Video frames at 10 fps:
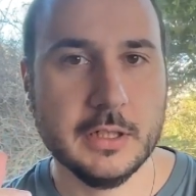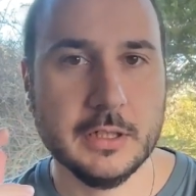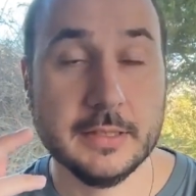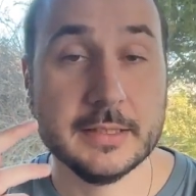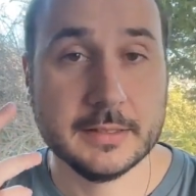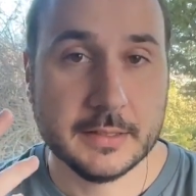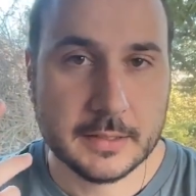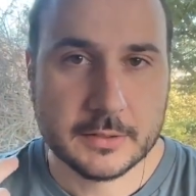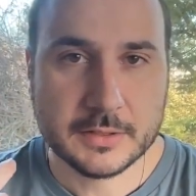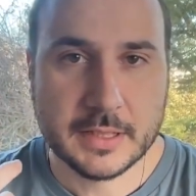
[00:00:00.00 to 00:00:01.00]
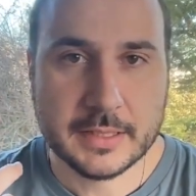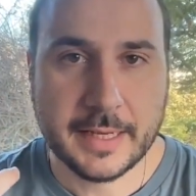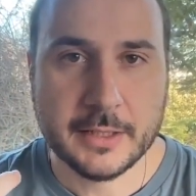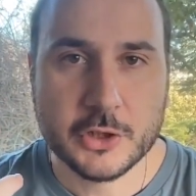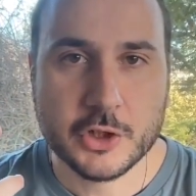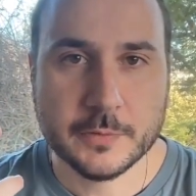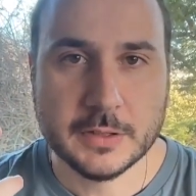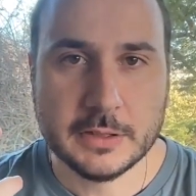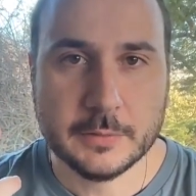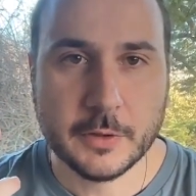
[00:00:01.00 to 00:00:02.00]
that's to say the energy of
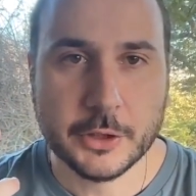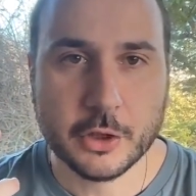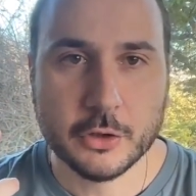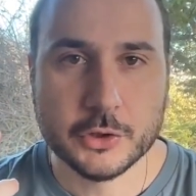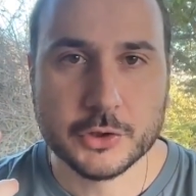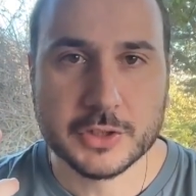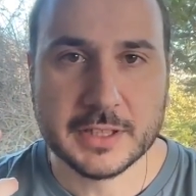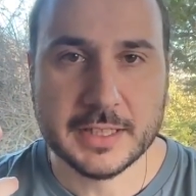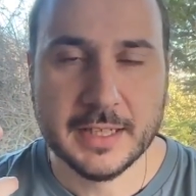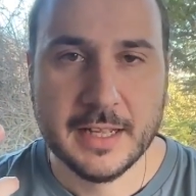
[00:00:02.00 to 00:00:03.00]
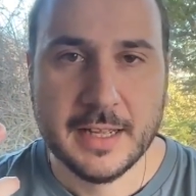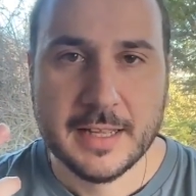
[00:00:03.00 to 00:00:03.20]
the tea very consciously,